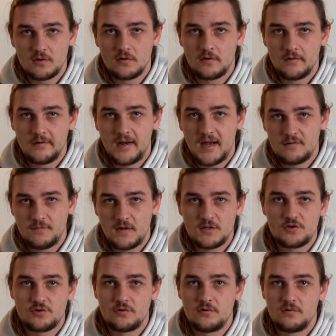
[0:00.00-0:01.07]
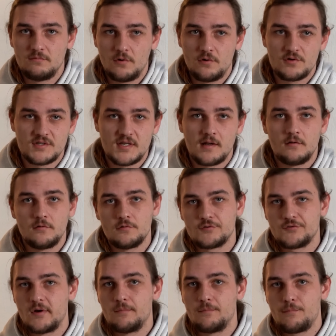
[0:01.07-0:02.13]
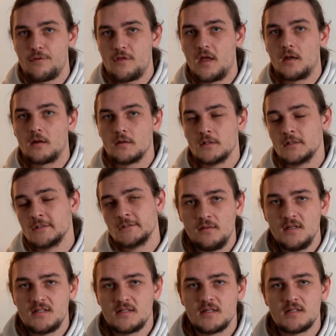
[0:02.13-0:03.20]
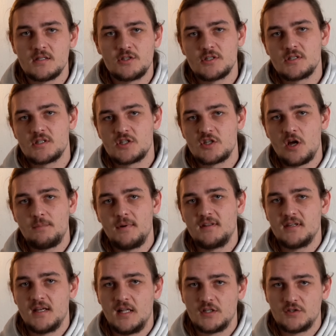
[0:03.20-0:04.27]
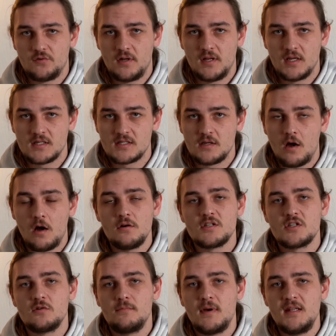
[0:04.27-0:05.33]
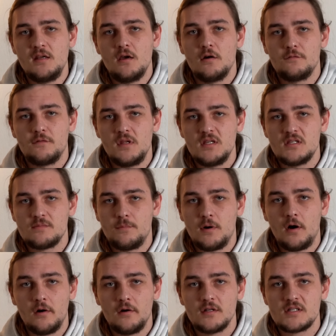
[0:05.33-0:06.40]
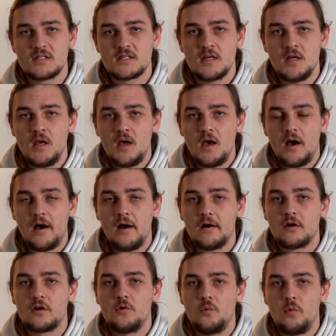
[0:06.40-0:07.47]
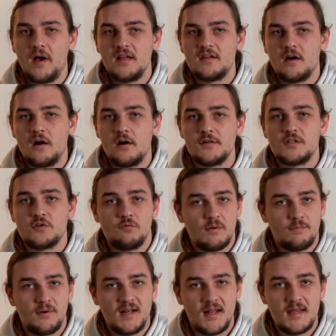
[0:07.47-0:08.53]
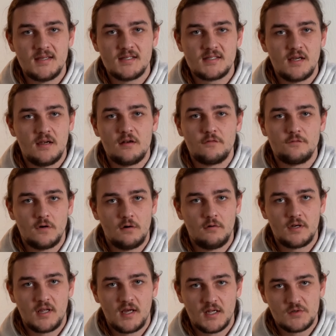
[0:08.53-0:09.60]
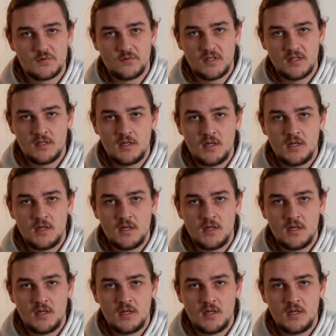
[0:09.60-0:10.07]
your adventure motorcycle trip thing. This doesn't just stop at the electronics. Also, many of these parts are quite hard to replace in a foreign country.